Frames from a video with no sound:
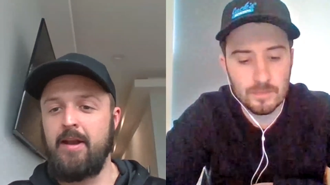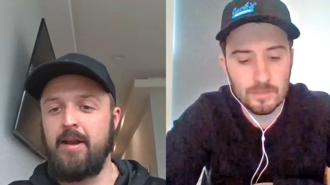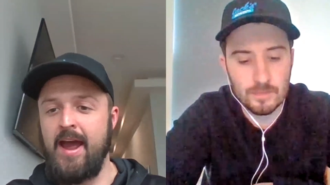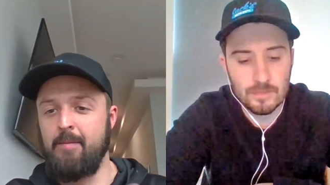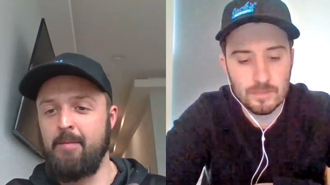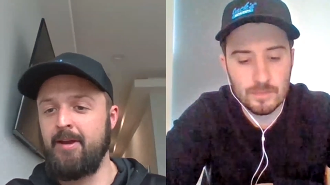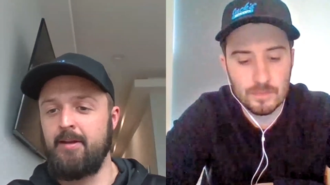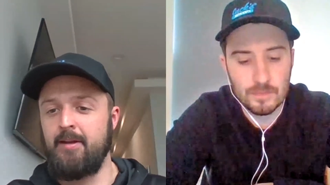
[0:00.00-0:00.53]

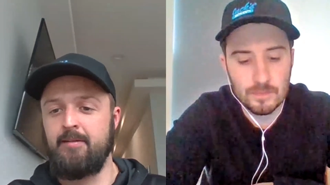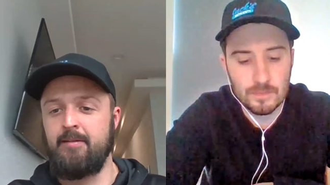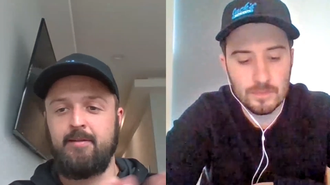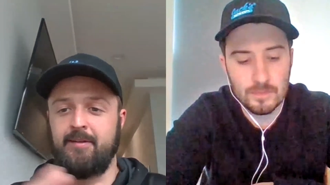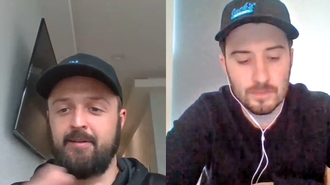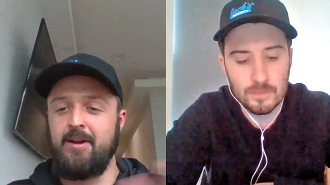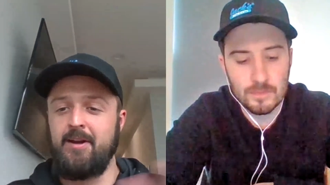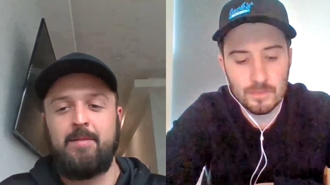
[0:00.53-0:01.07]
Speaker 1: dynamic, and
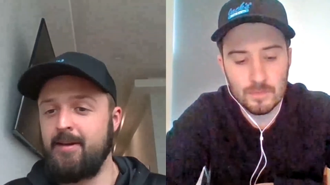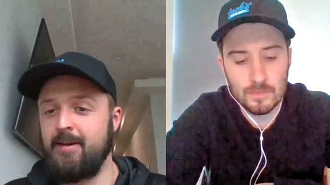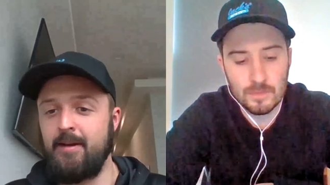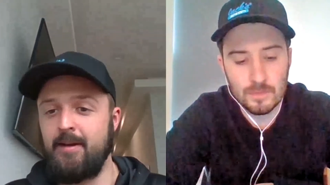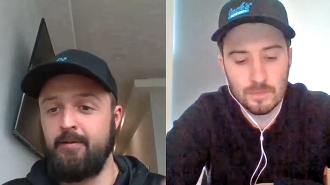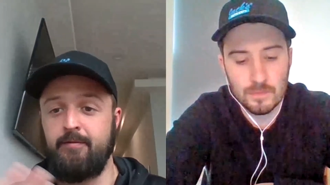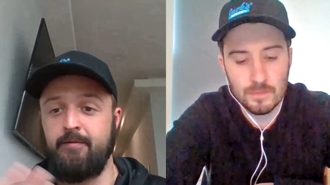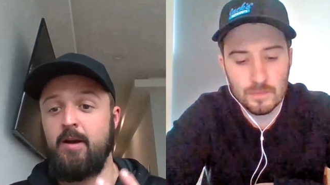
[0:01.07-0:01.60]
it's going to be
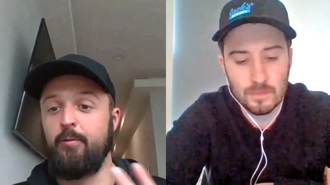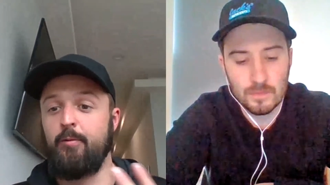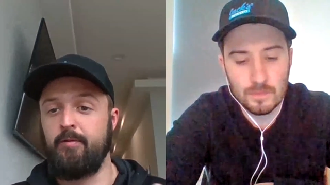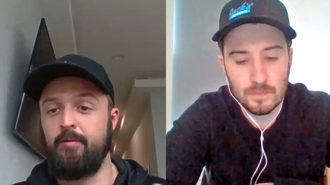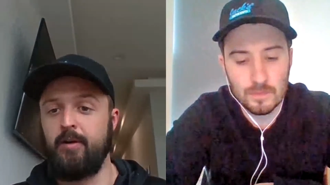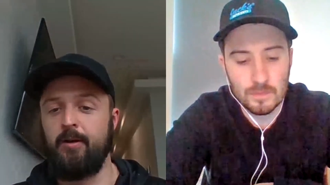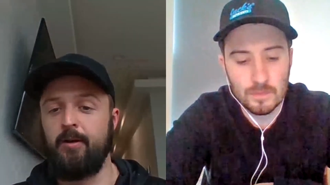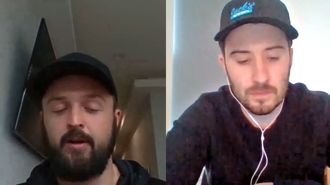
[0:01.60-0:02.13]
different for
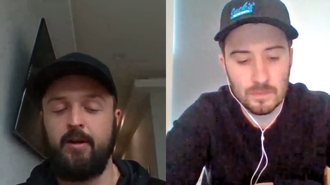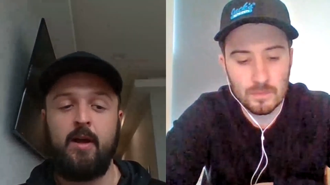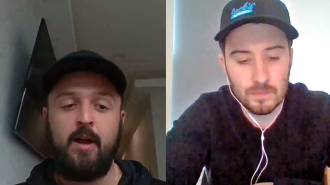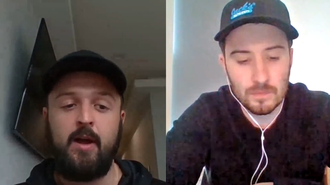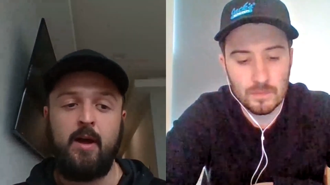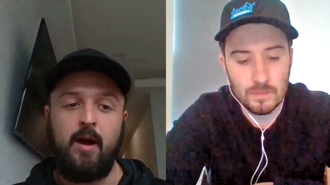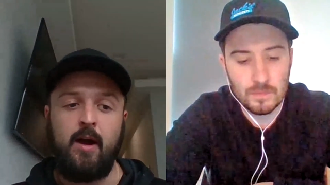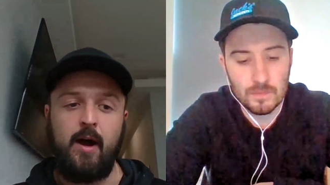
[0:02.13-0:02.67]
everyone, really.
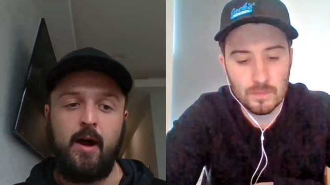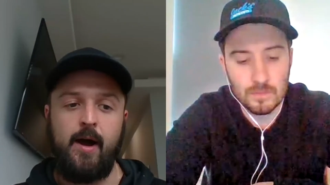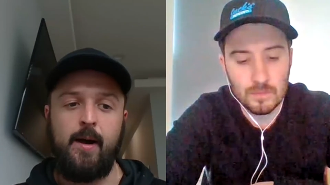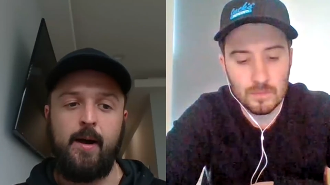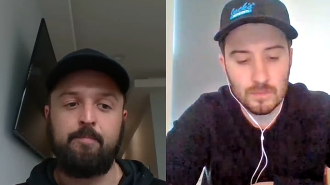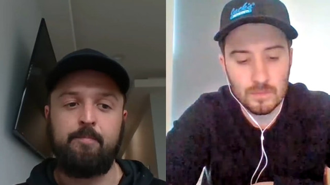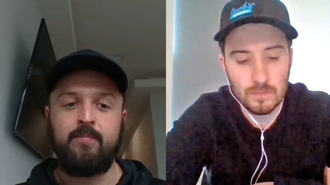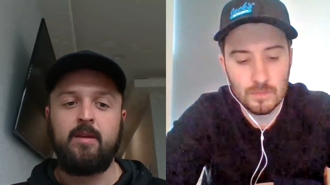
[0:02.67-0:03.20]

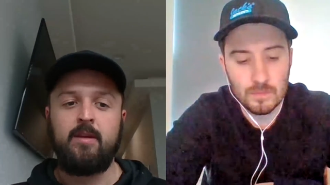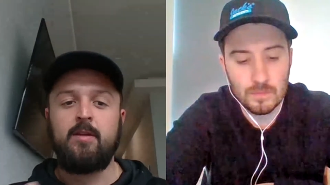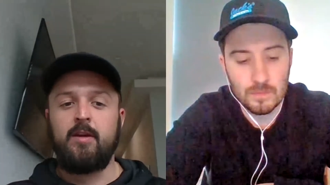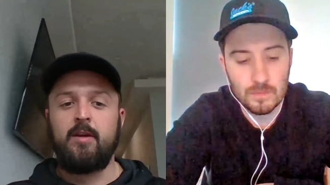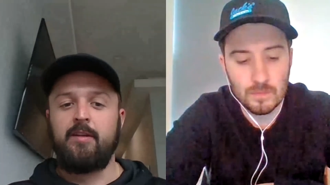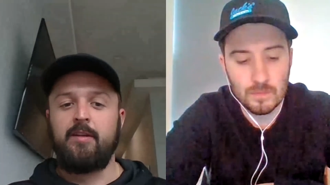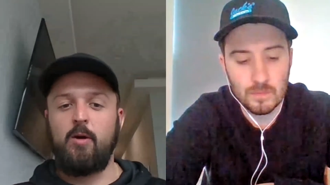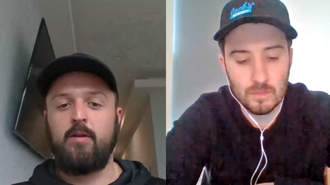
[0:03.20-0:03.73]
Um,
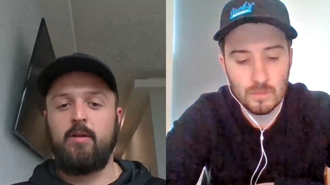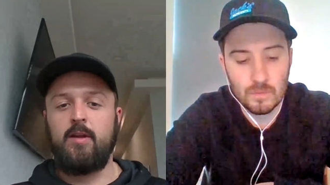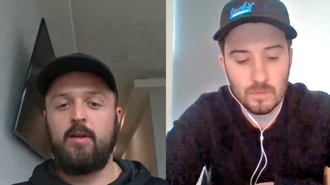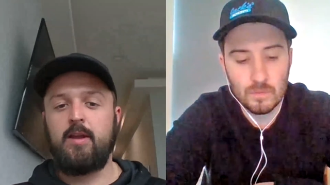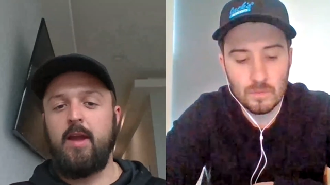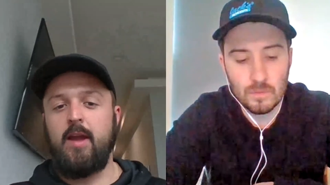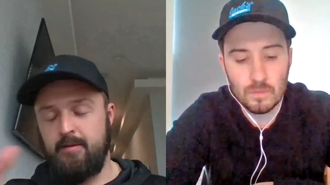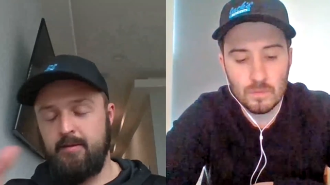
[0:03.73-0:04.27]
so,
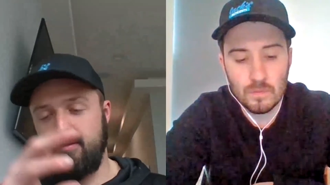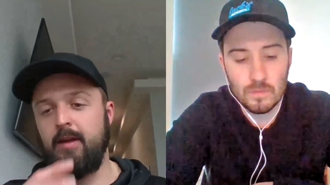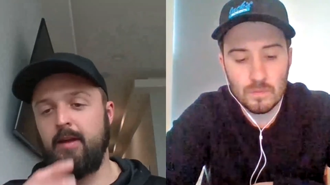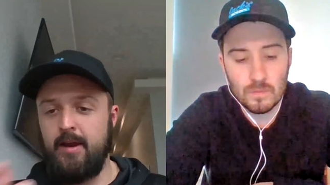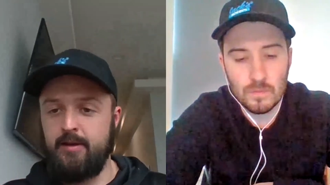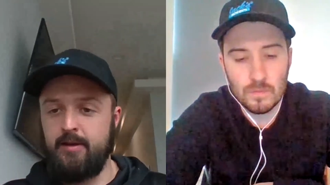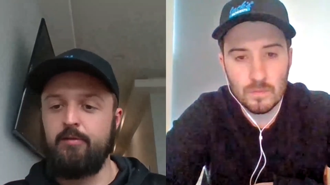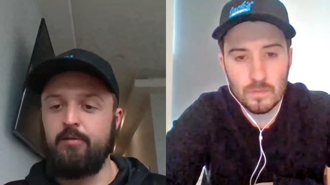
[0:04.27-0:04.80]
yeah,
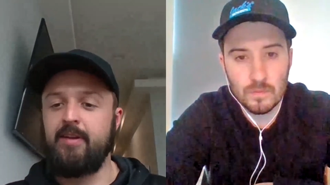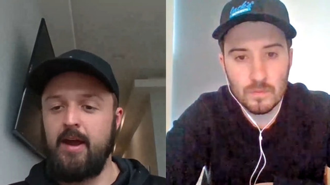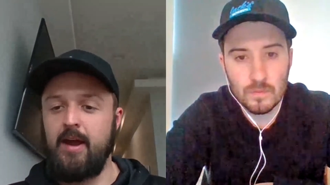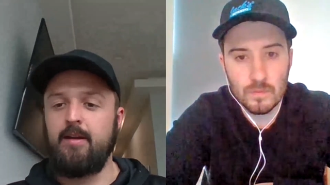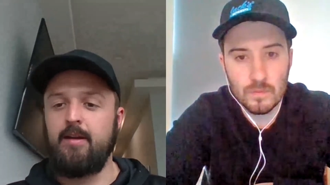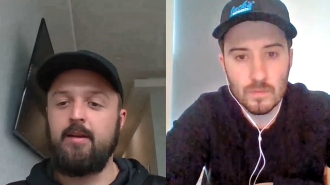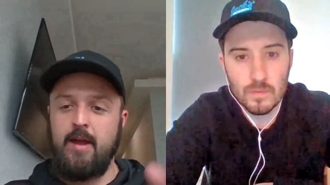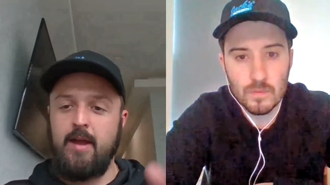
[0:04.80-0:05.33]
like you
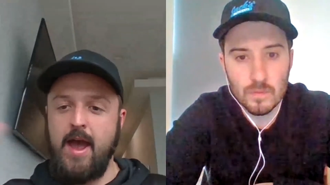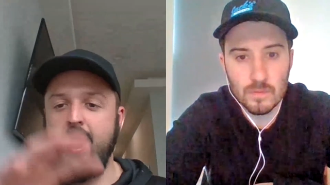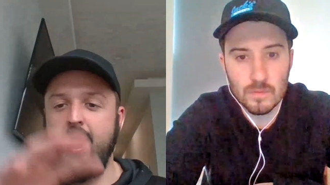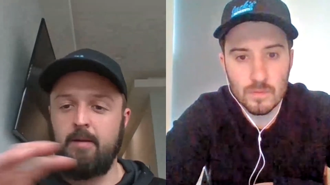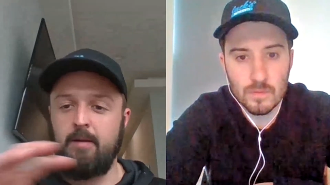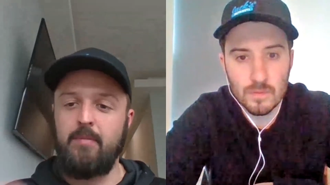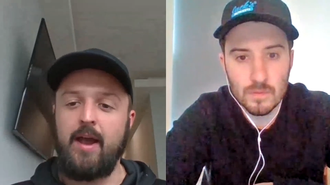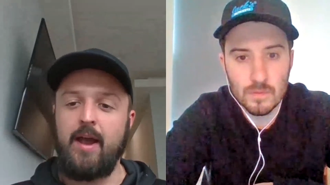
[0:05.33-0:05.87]
said,
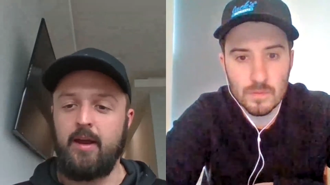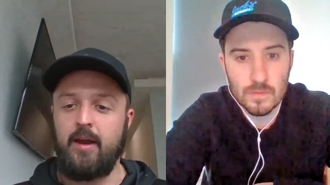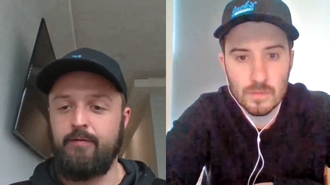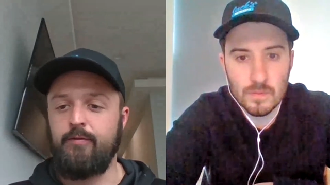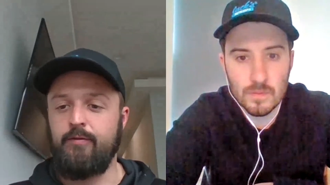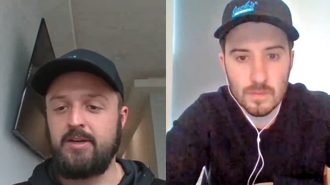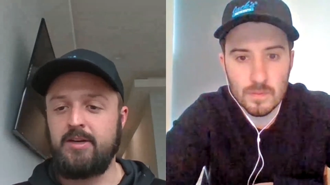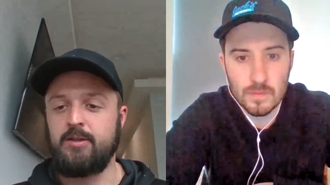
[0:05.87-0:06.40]
adding back in
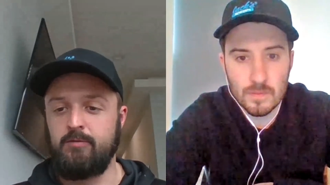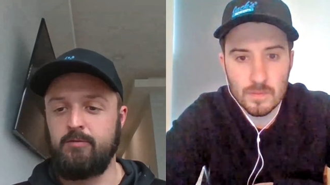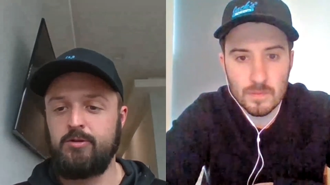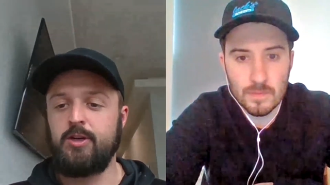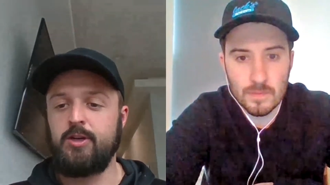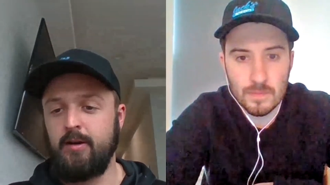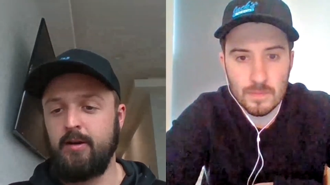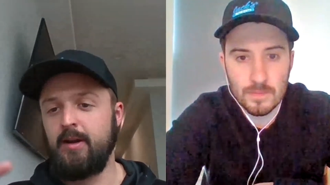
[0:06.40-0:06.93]
a fresh
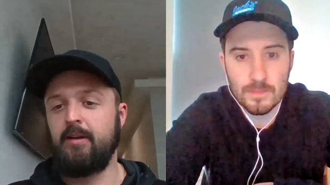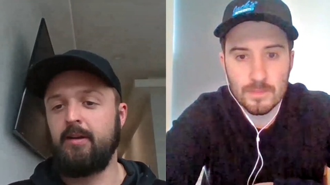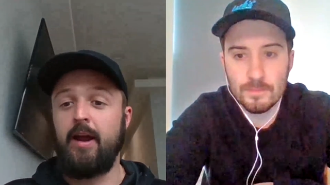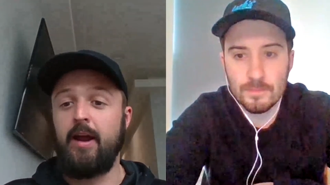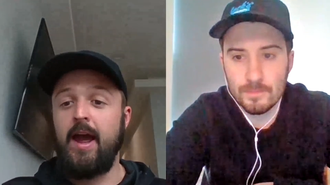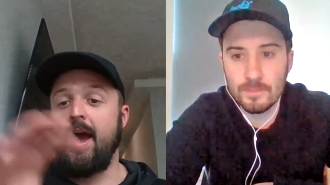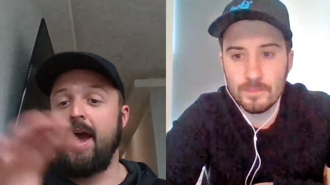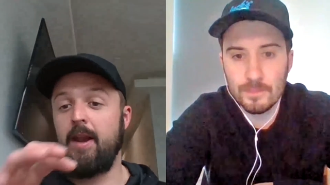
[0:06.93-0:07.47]
solution is
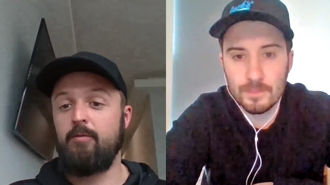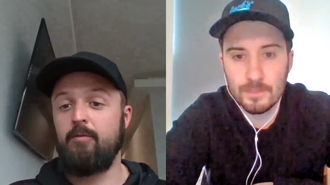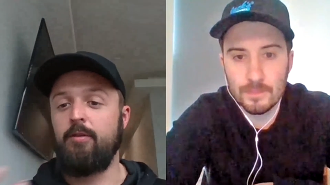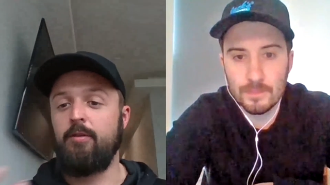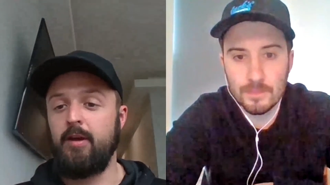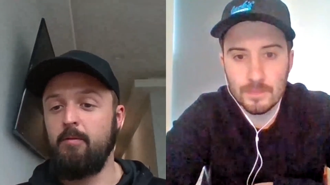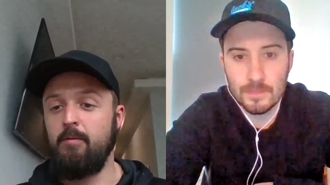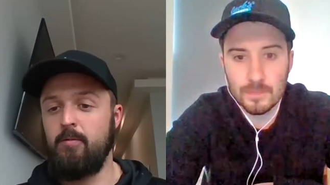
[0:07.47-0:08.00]
going to add
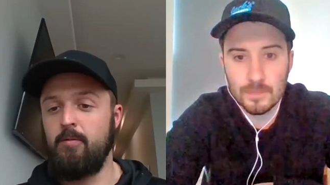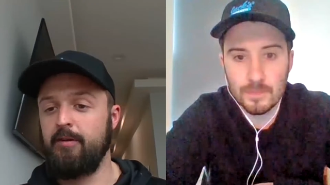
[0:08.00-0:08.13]
everything